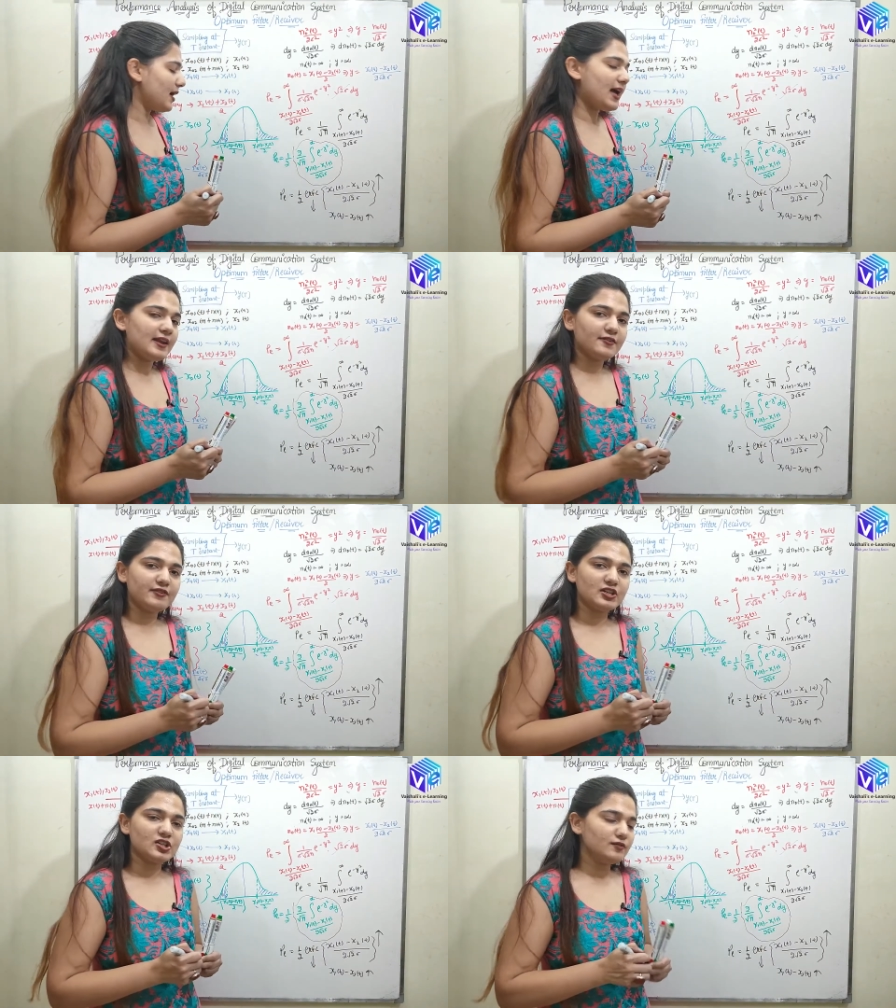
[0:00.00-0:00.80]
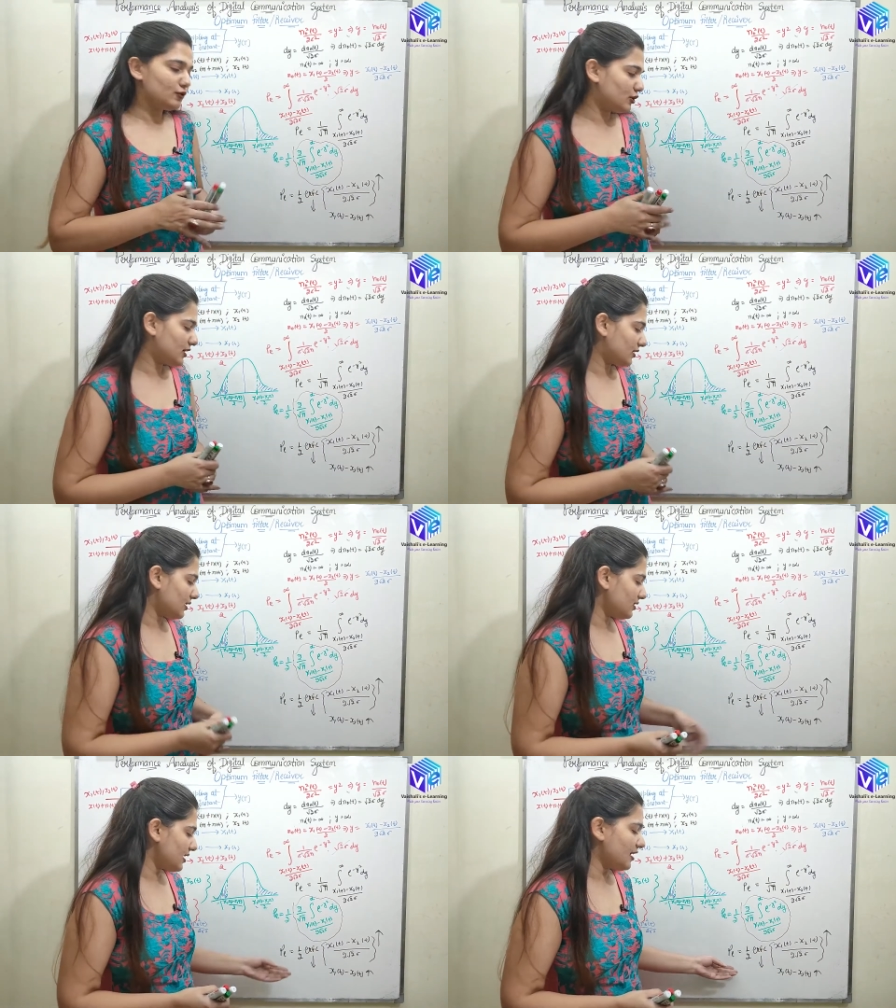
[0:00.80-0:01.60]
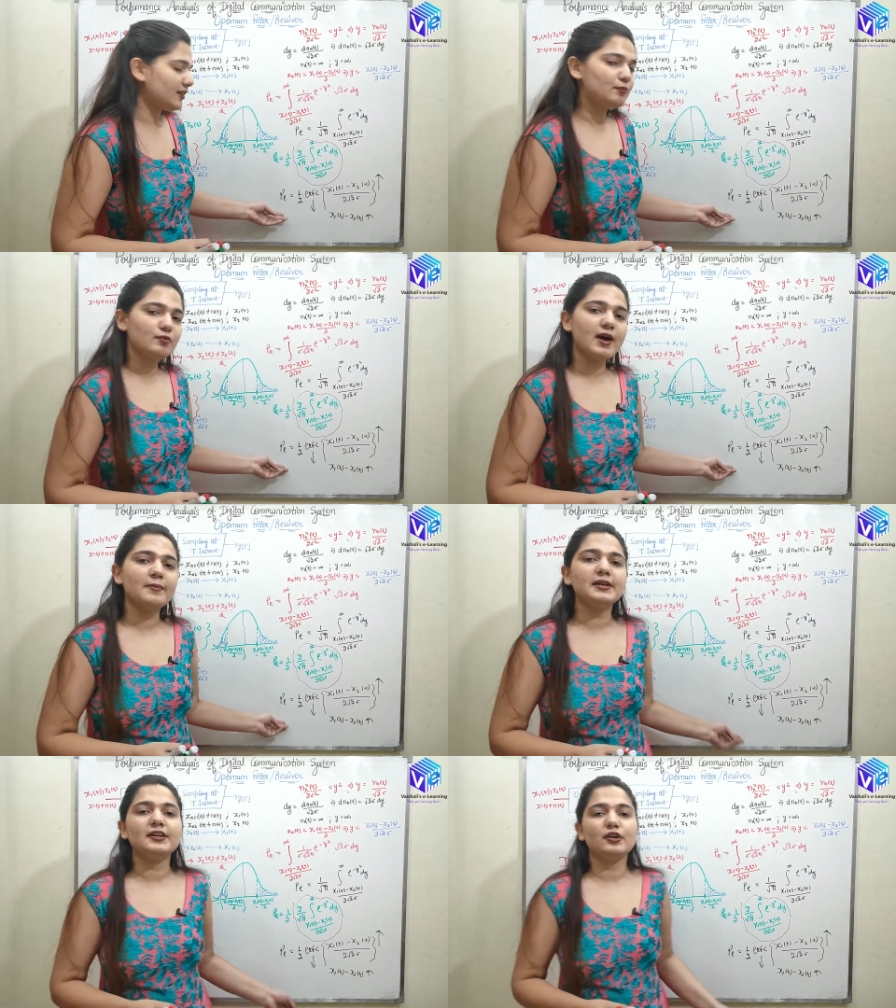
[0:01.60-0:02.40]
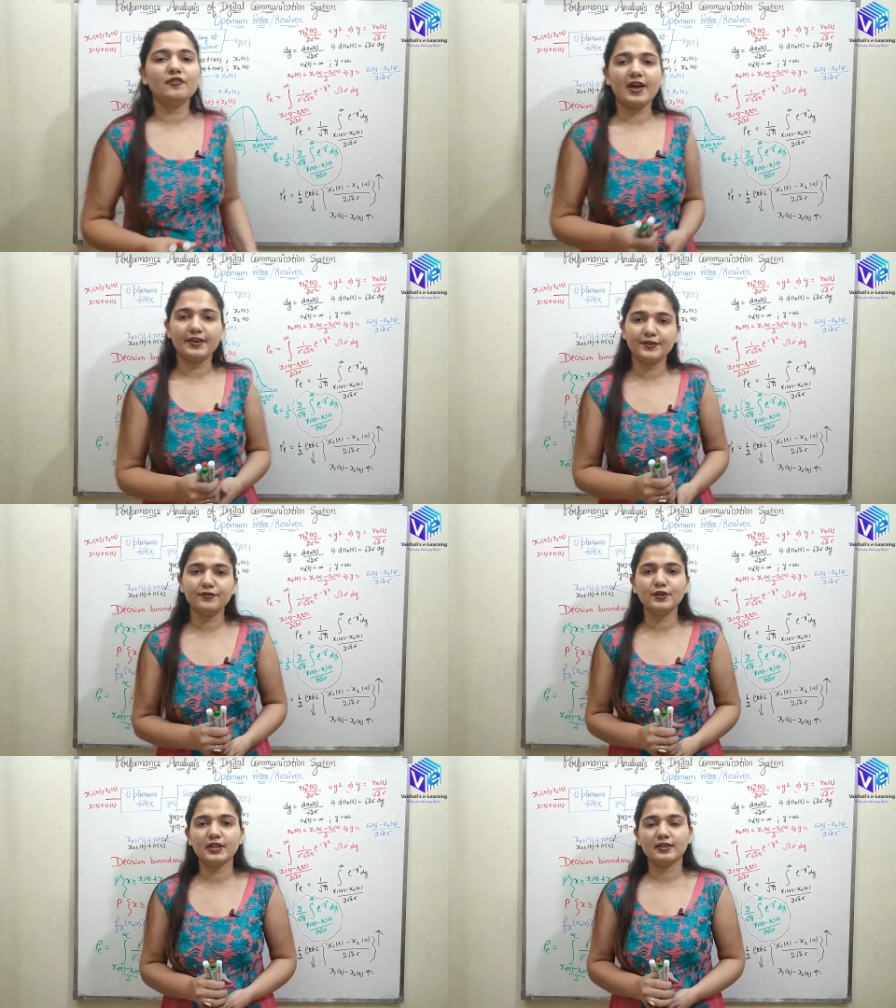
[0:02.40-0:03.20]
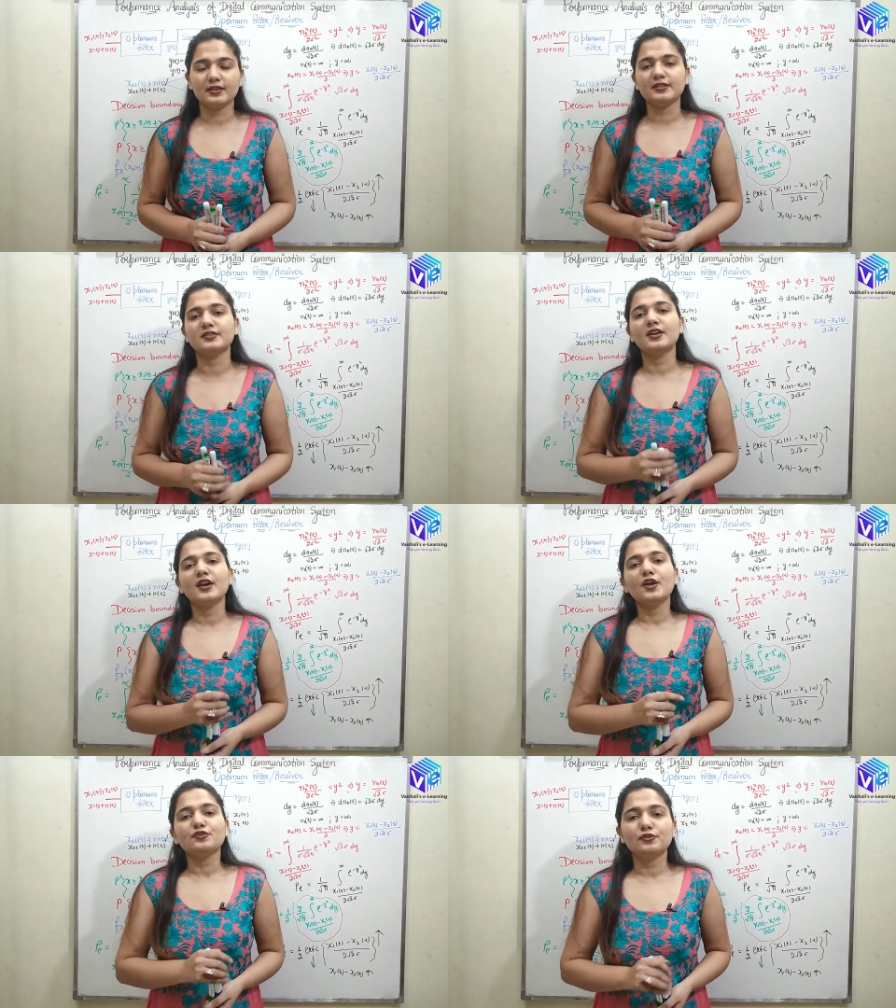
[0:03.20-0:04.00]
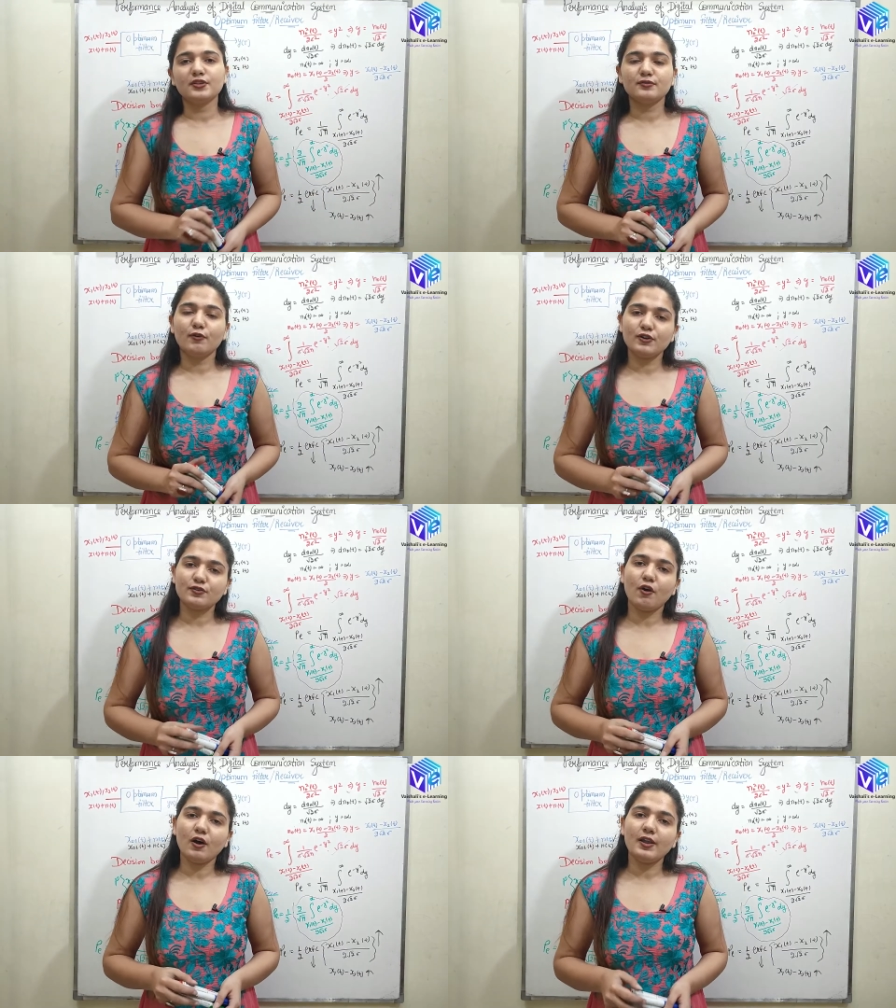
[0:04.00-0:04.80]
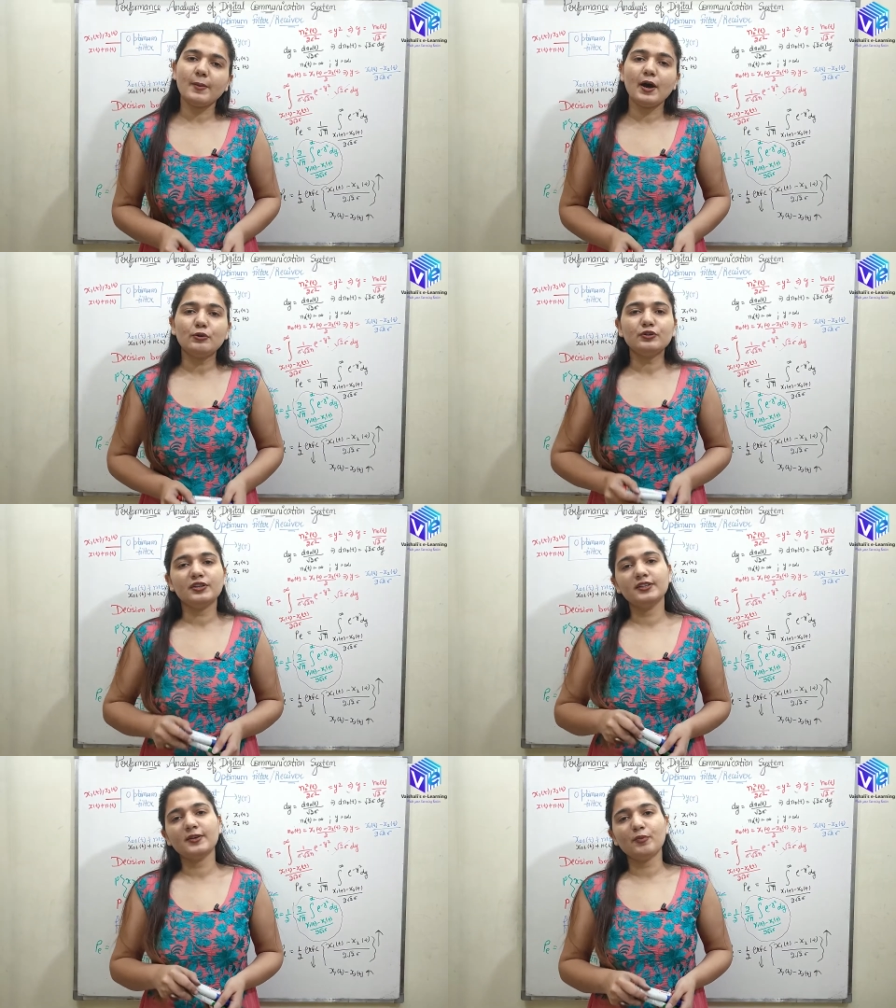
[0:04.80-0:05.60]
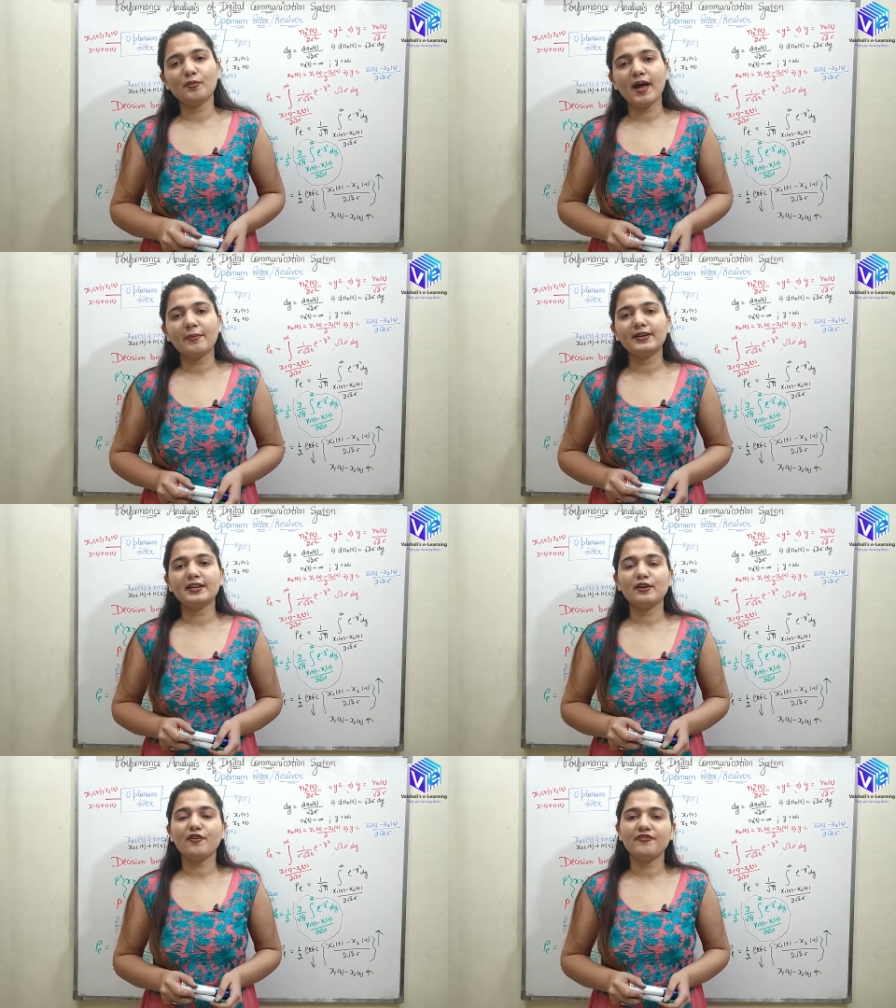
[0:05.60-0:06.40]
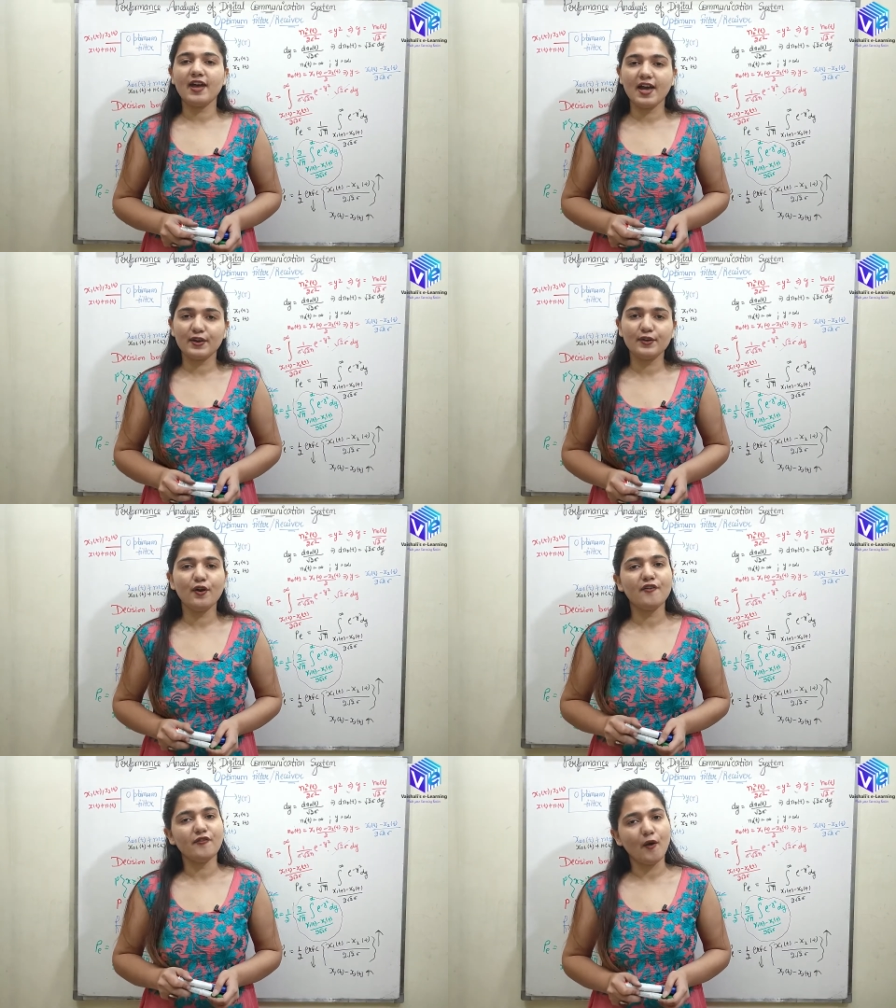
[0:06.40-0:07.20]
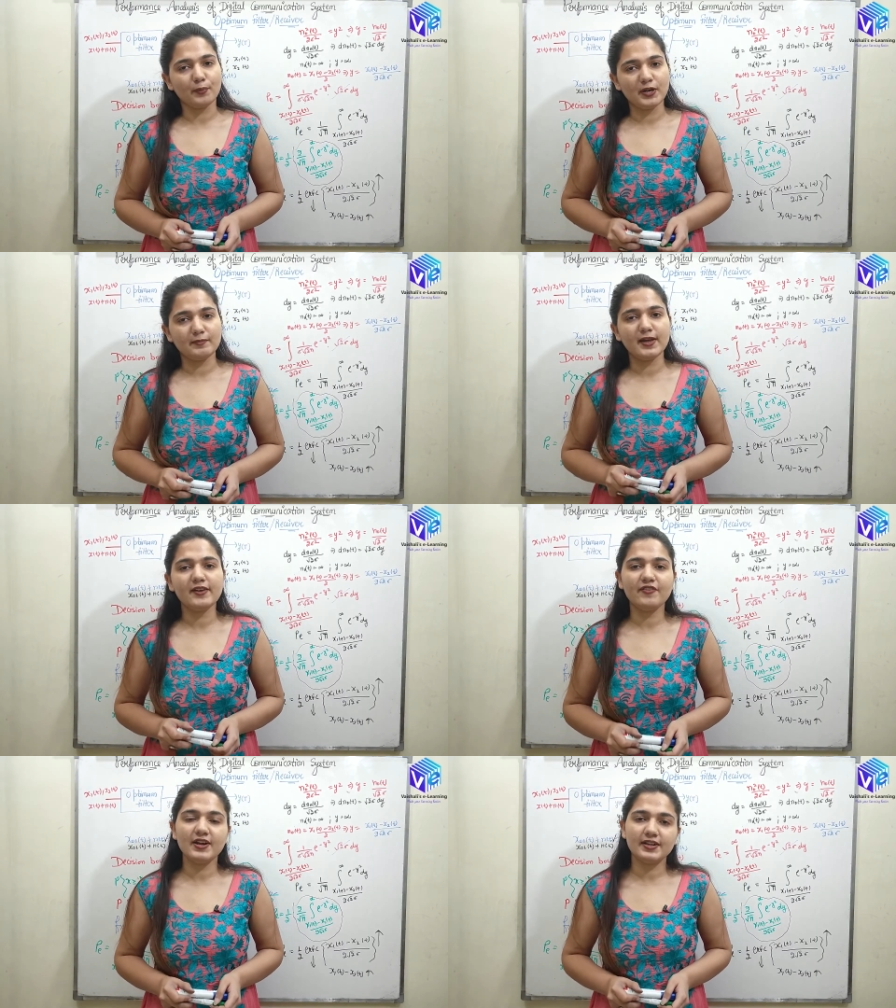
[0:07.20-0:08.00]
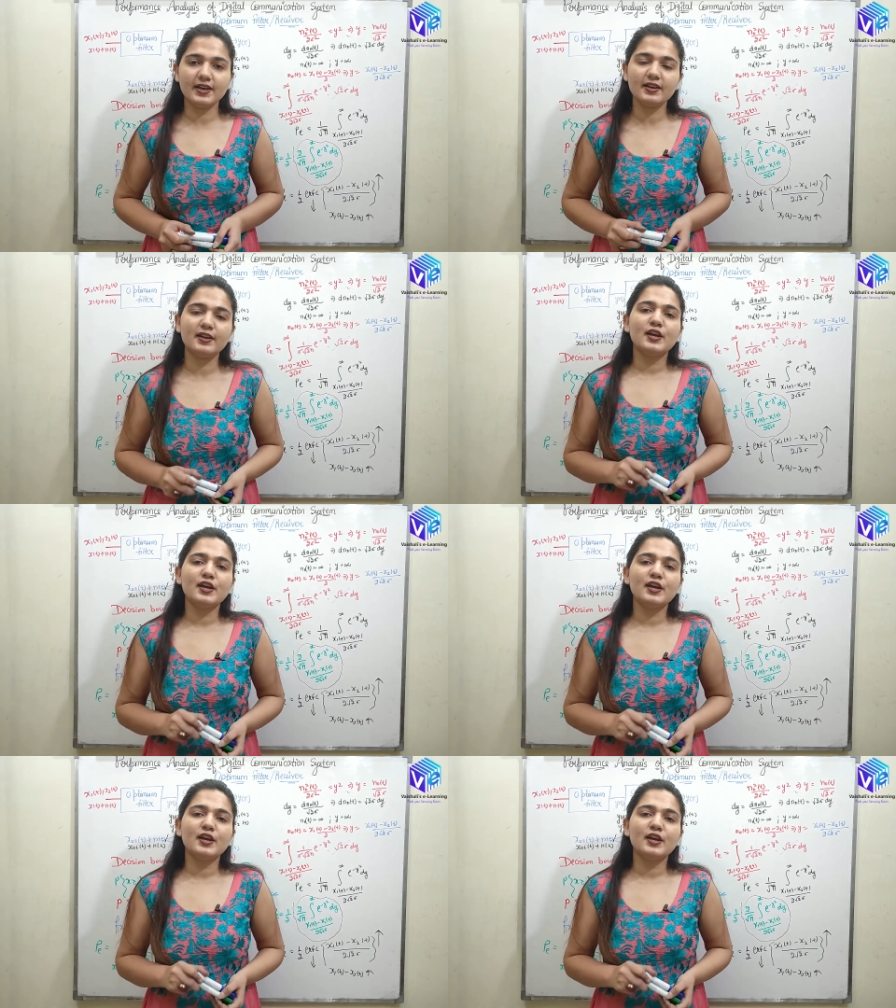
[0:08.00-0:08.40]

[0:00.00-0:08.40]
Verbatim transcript: my error function would decrease and the probability of error would decrease. So this was all about the probability of error of optimal filter.